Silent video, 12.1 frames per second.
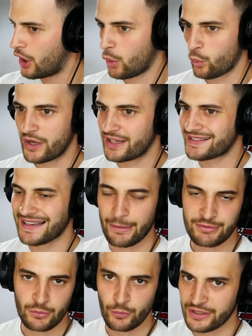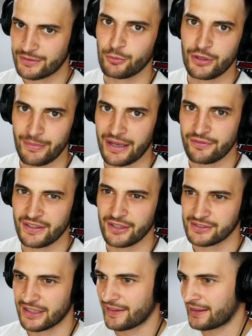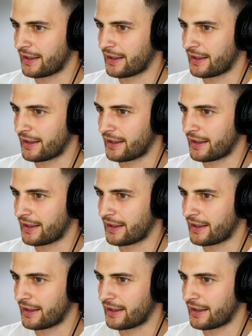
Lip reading: we'd adapt and we'd make videos like that.